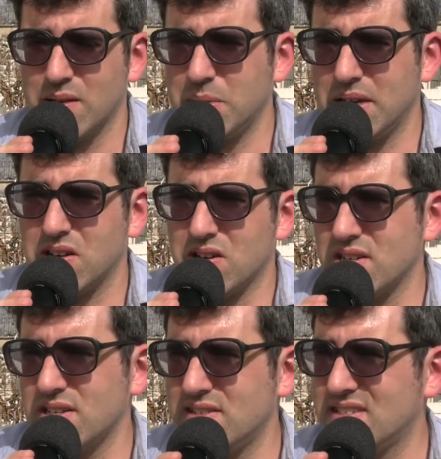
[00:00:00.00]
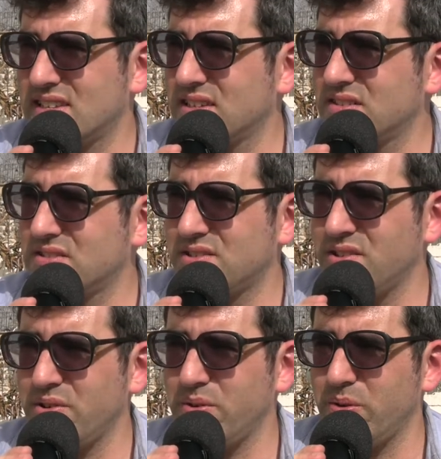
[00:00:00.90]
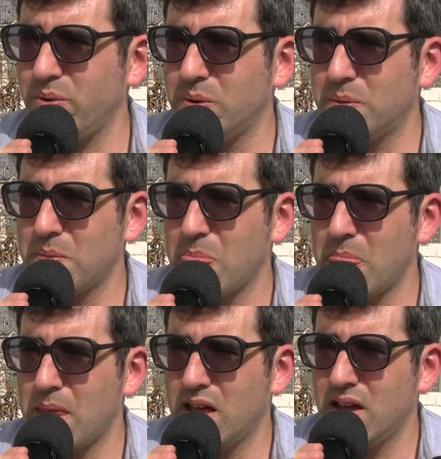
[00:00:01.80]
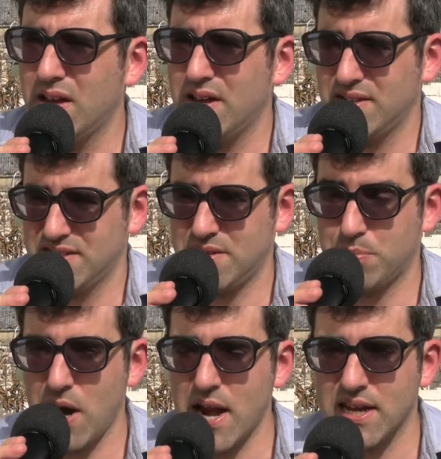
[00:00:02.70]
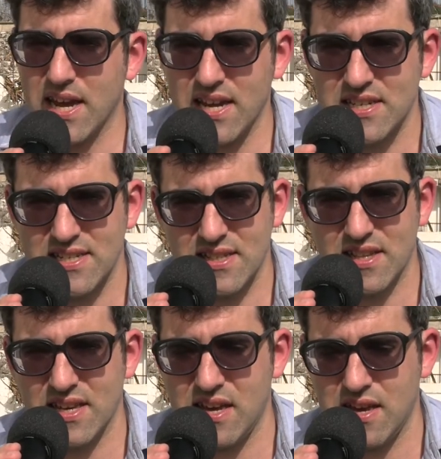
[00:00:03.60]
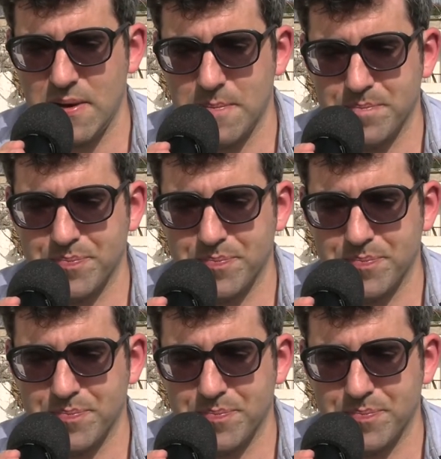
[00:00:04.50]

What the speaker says: because to predicate the